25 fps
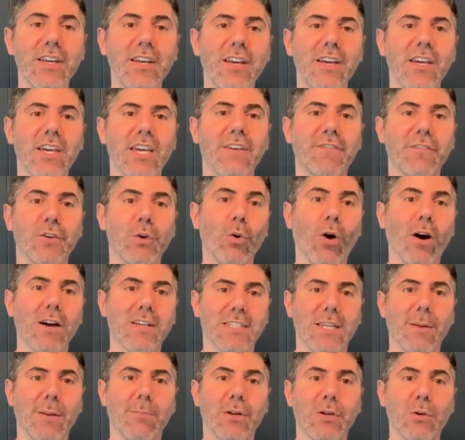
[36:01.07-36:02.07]
if you are somebody
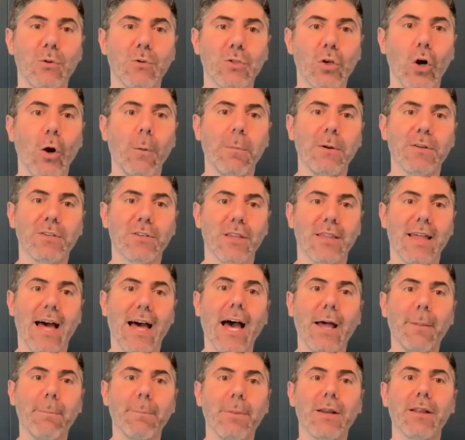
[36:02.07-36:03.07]
who's open to that.
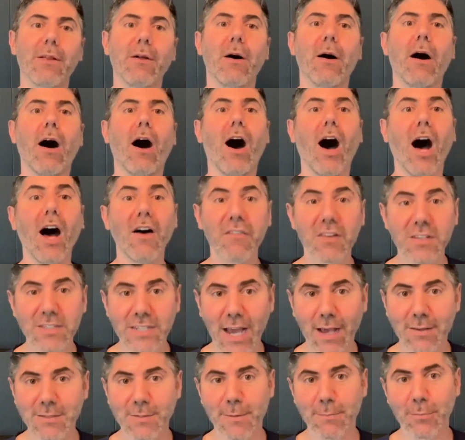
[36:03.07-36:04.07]
But oftentimes
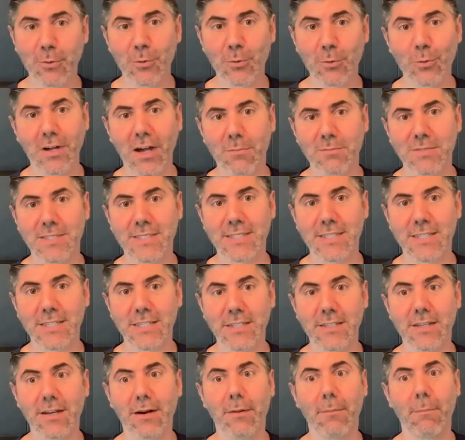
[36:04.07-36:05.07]
people who come see
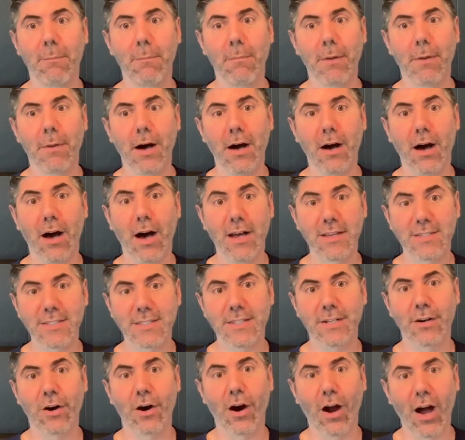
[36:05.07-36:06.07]
us in our
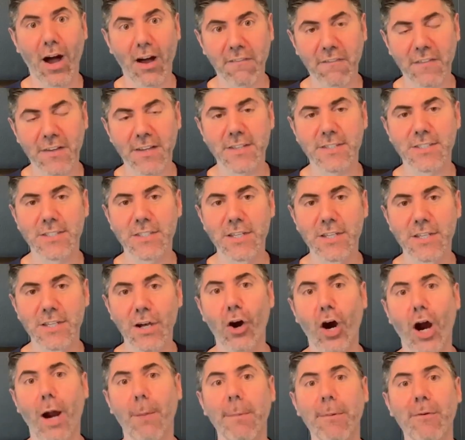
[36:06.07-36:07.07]
office are
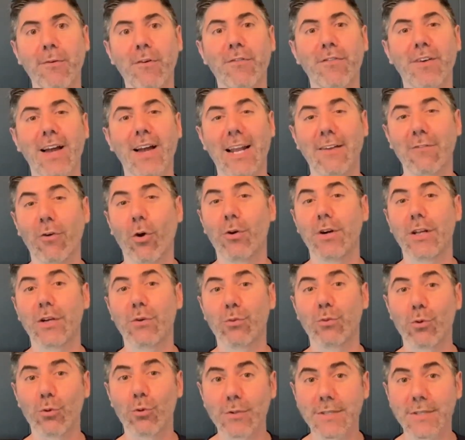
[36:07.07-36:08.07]
people who've kind of already
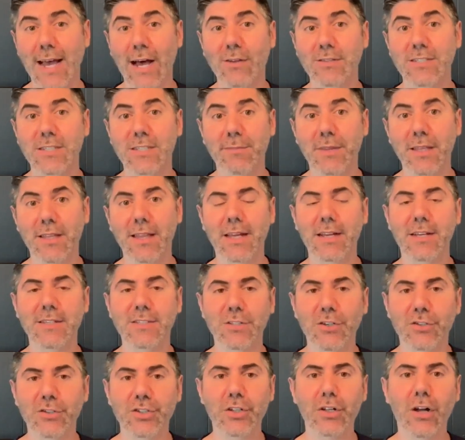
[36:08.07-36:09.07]
ruled out something like a
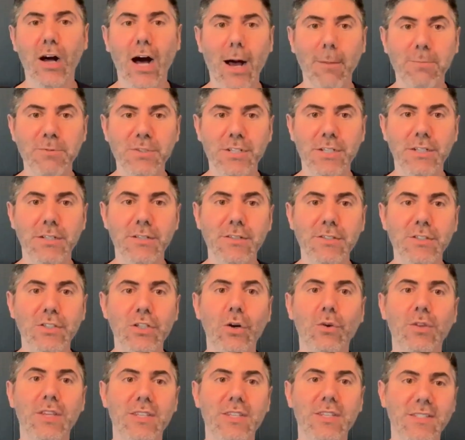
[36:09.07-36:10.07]
surgical option. So this
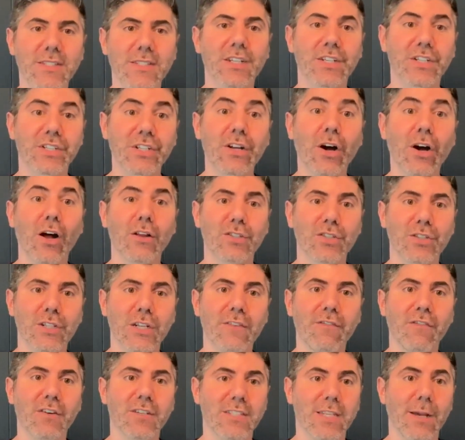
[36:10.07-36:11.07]
is a good alternative for
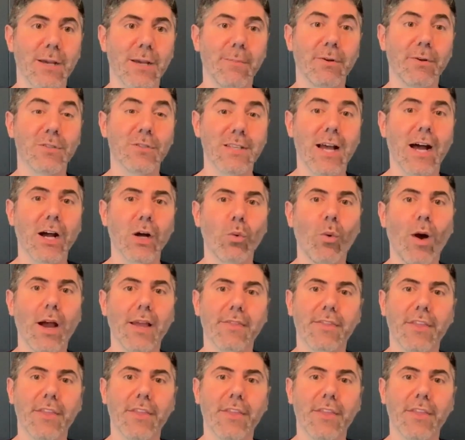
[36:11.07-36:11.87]
somebody who's not quite there yet.